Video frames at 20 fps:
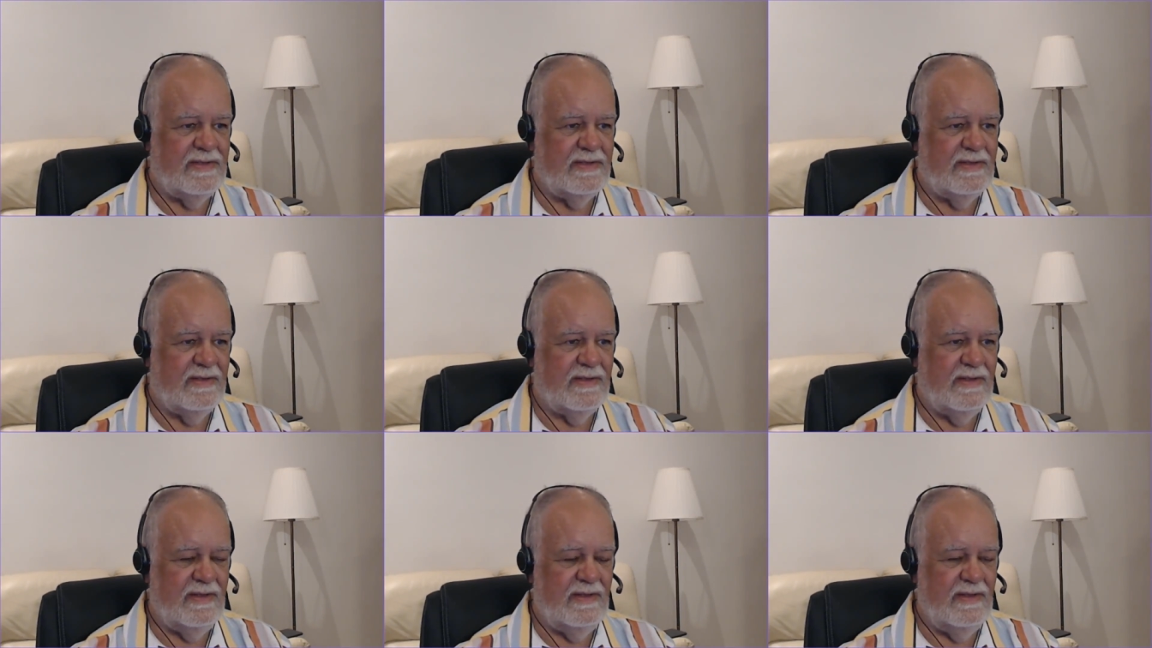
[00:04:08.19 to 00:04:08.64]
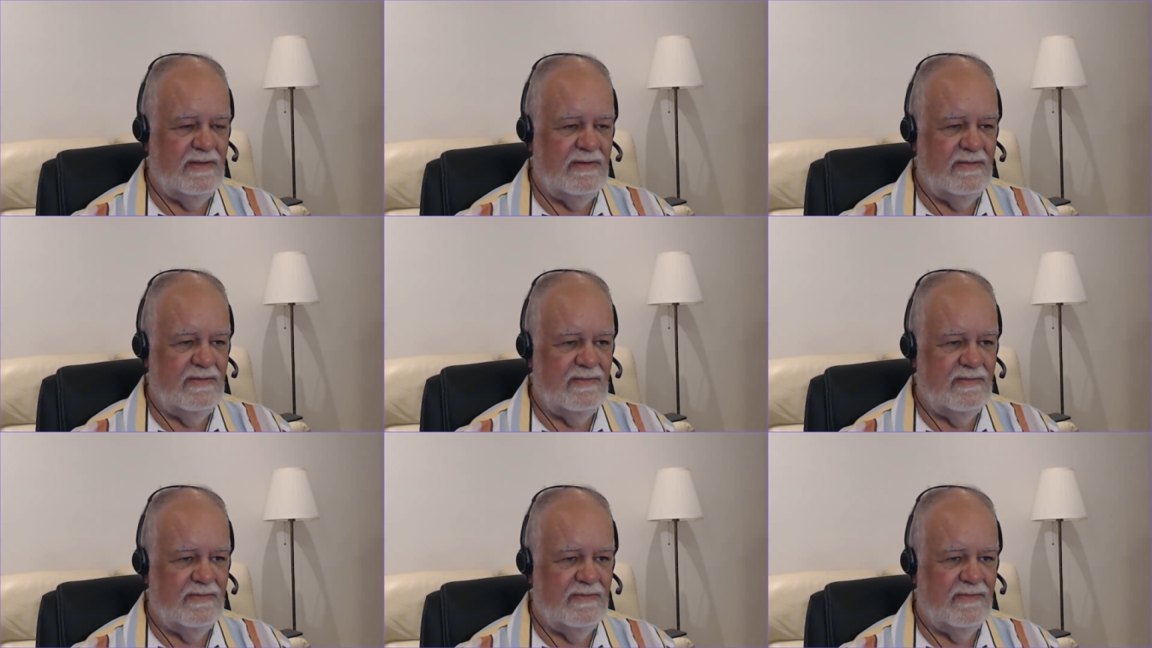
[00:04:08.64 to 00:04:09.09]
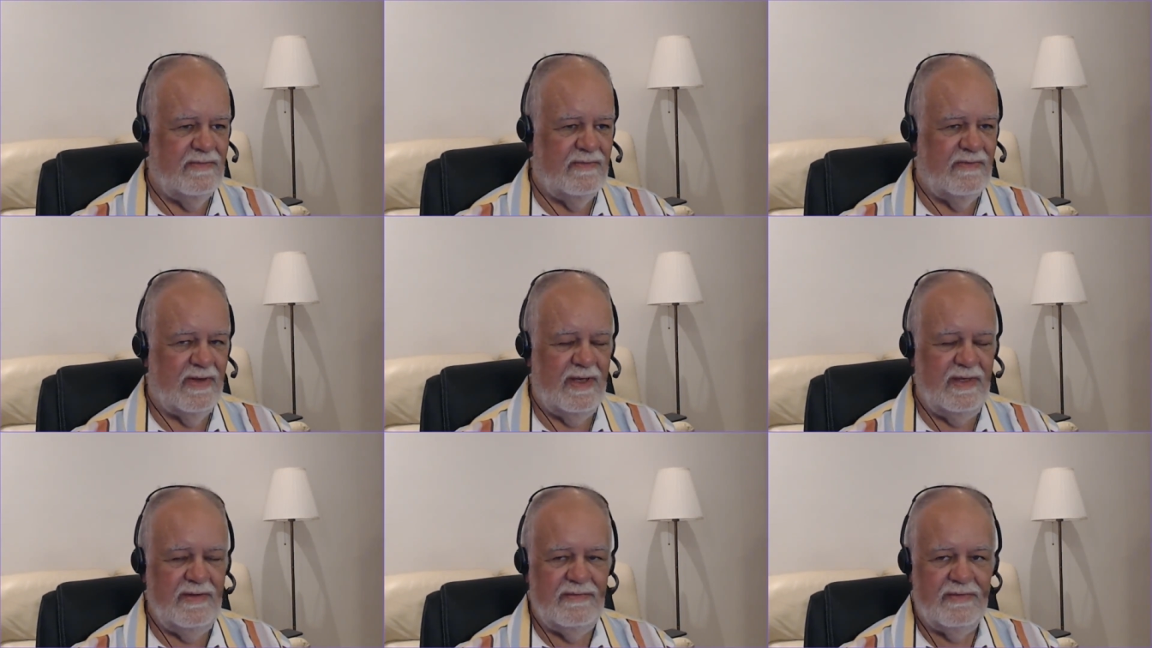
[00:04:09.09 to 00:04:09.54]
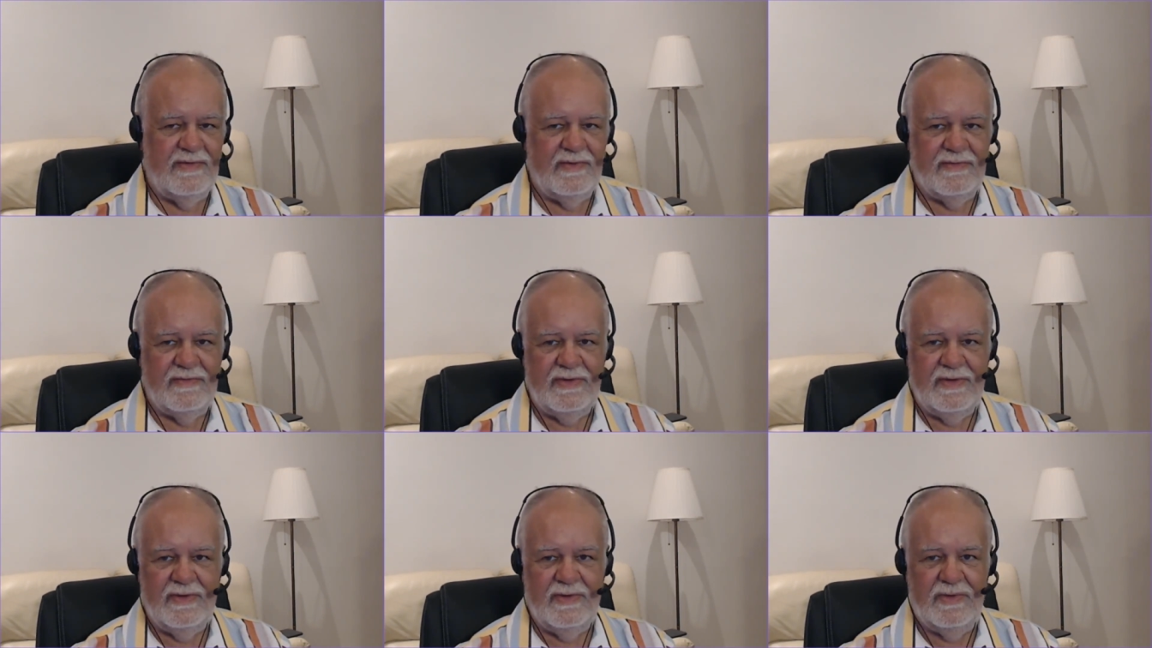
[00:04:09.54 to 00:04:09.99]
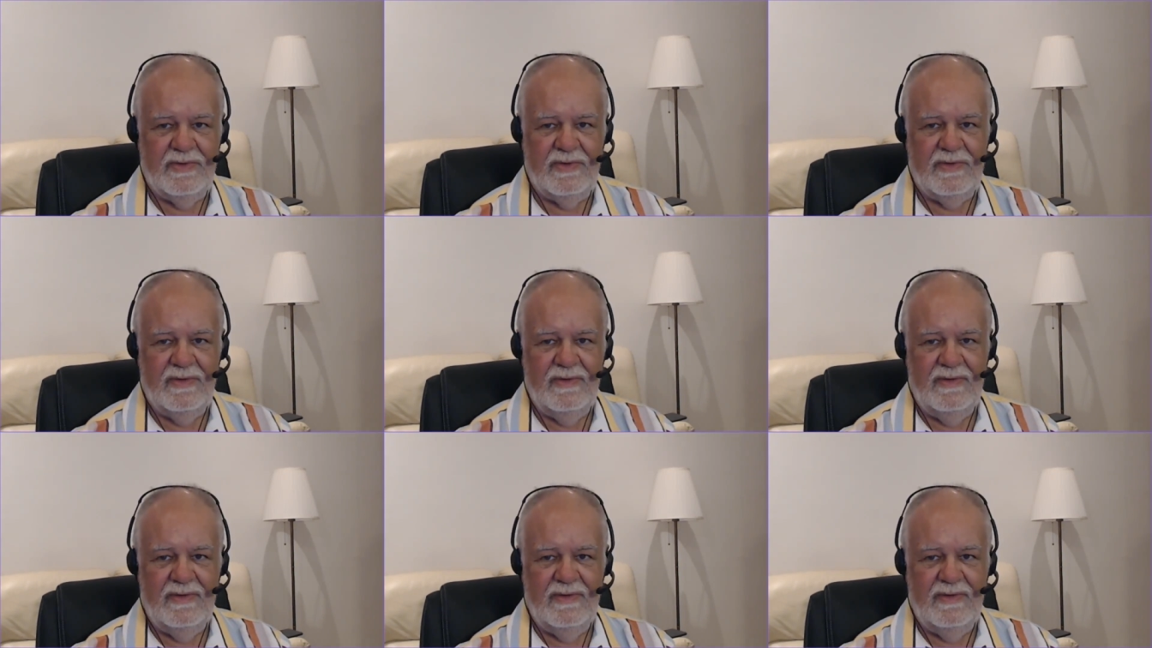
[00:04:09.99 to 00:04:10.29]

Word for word: to the flavour of it all.